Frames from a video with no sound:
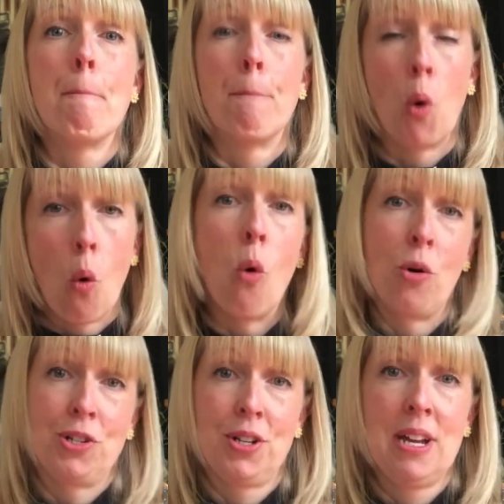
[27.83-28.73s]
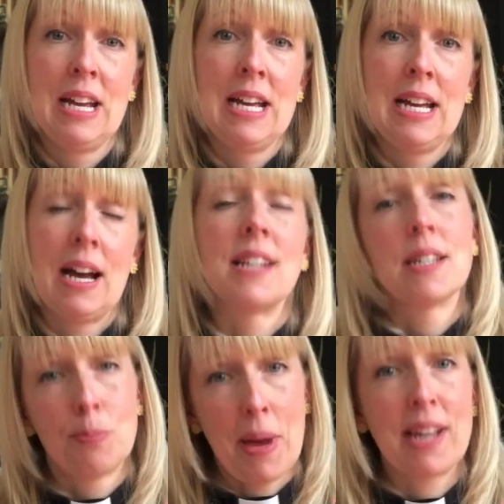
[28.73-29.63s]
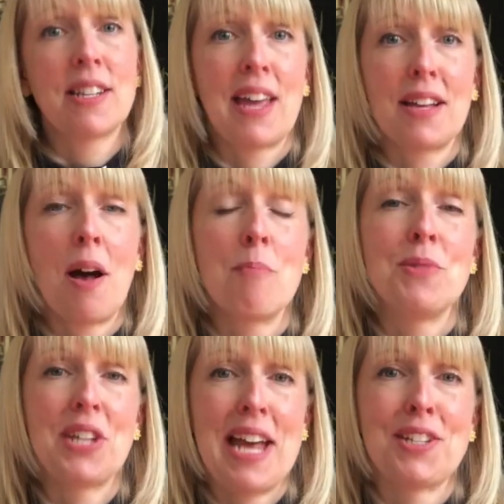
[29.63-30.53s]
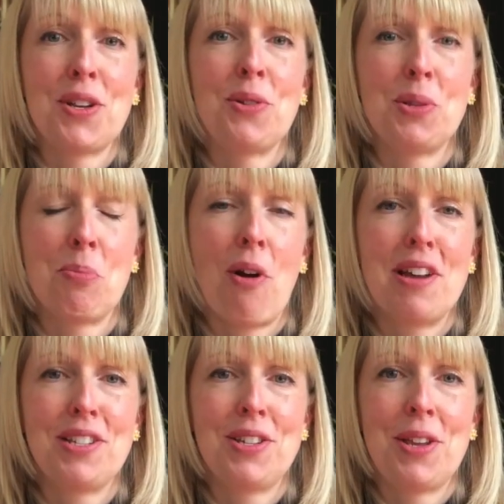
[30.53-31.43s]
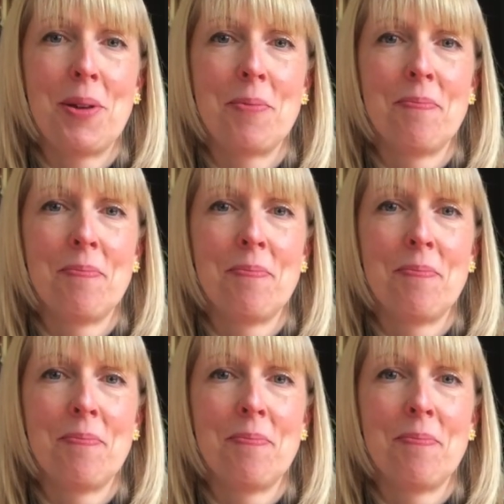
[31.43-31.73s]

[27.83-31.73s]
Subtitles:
bored. I suspect that comes as no surprise to you.